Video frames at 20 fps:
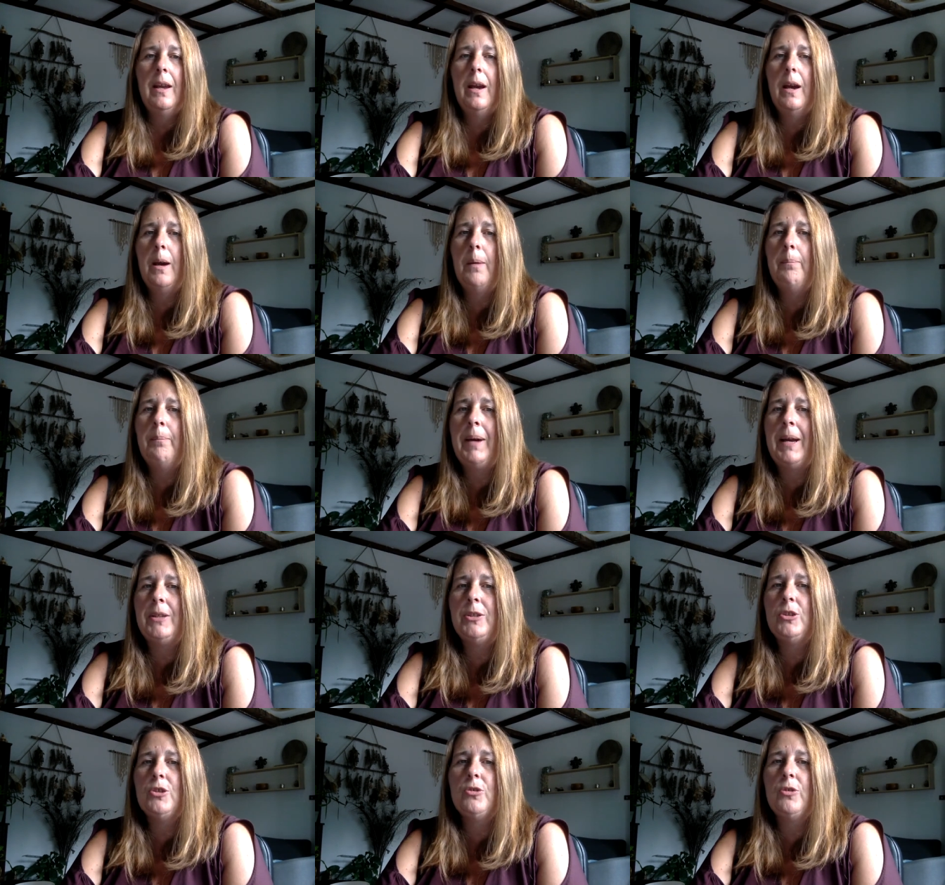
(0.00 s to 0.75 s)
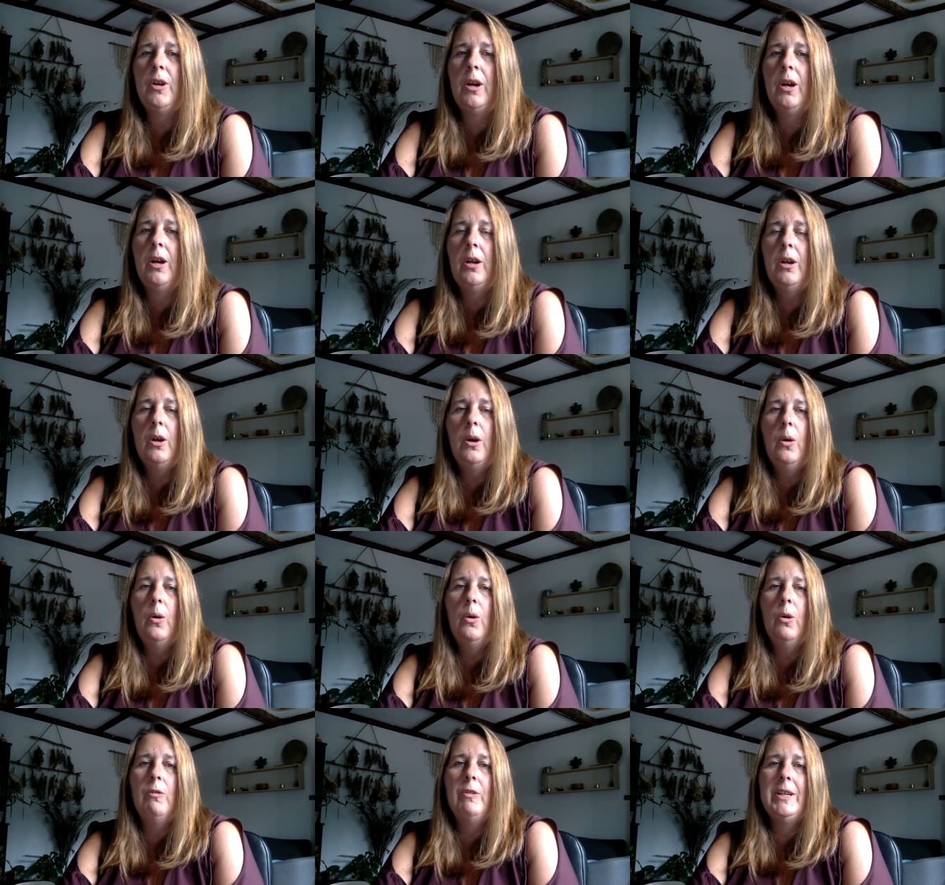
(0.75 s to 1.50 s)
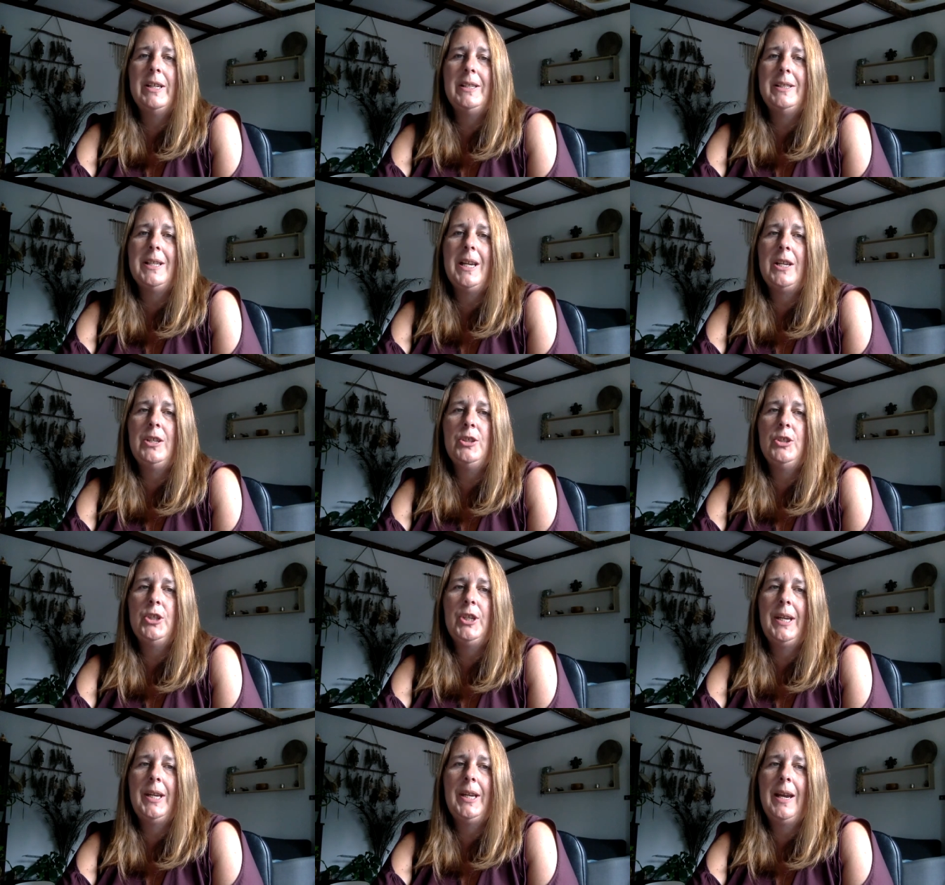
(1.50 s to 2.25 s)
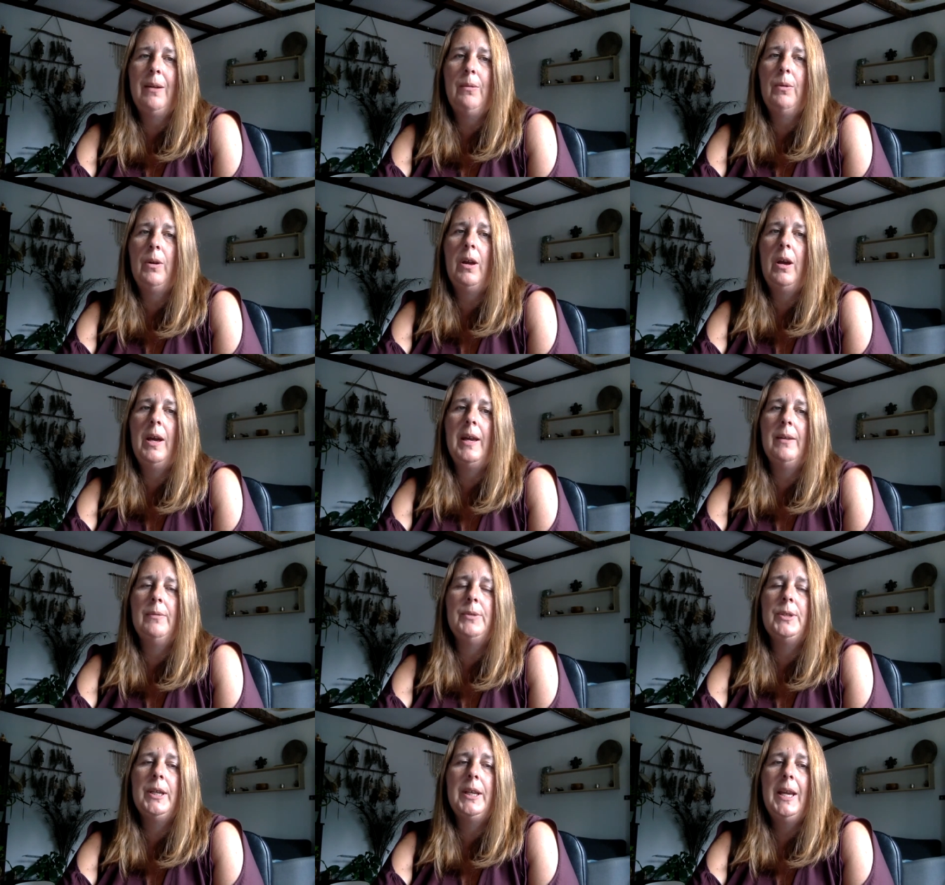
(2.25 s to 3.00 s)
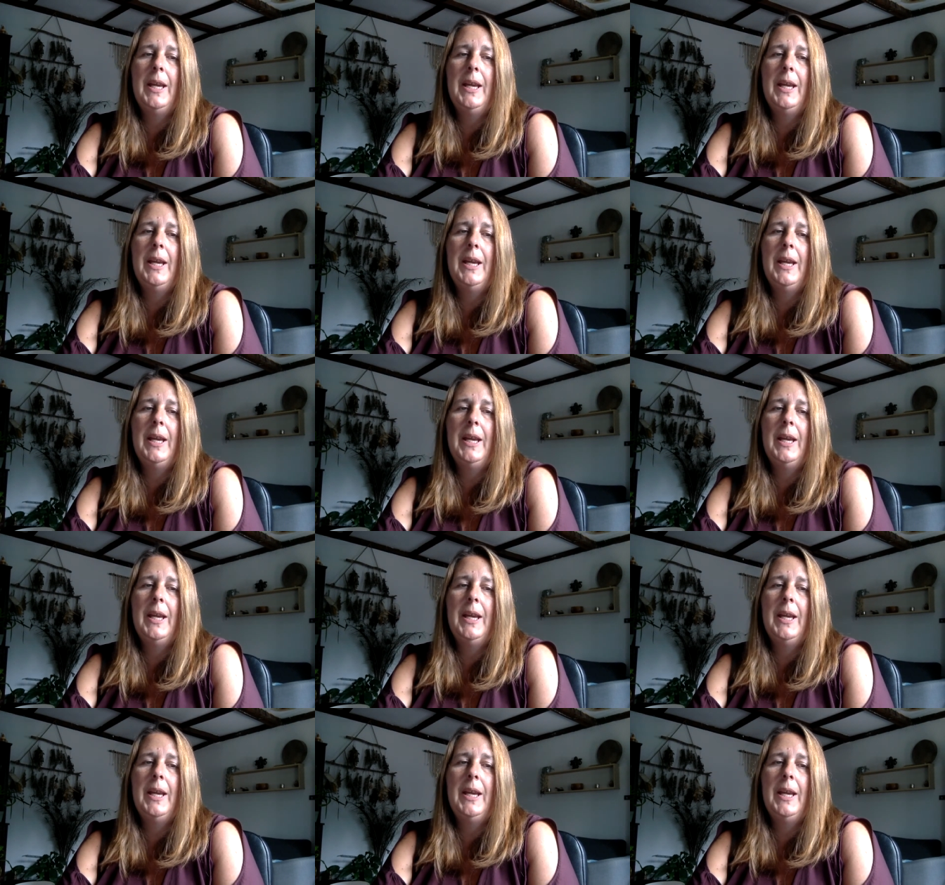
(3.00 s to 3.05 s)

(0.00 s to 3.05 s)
a mantra, or an intention out loud.